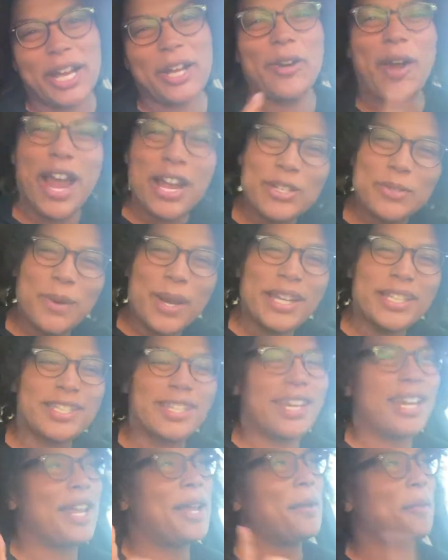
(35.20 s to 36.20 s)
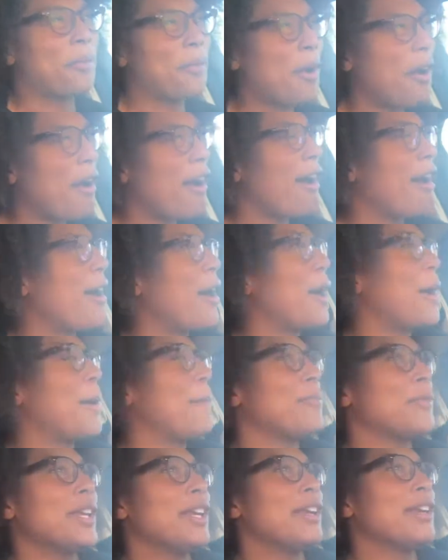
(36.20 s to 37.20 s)
graduation,
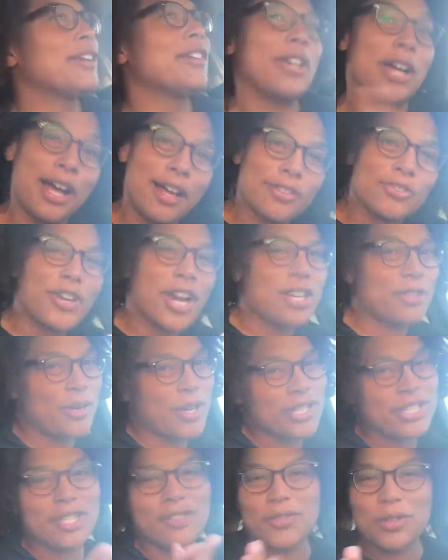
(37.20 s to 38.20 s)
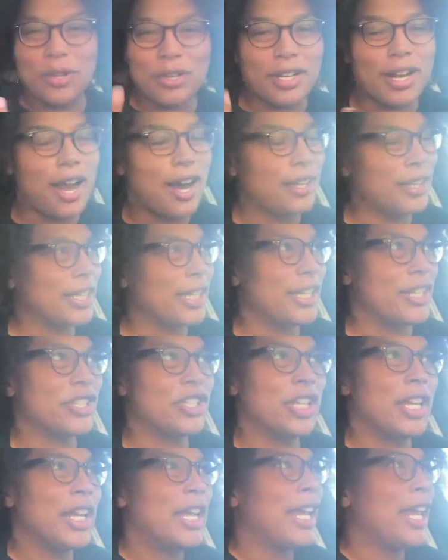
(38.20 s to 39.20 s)
prom, college graduation if you go to
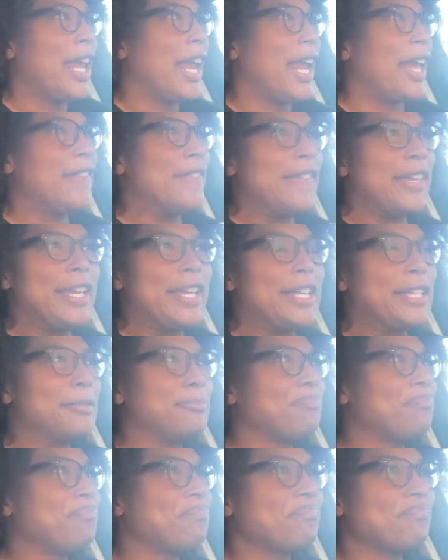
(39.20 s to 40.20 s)
college, and then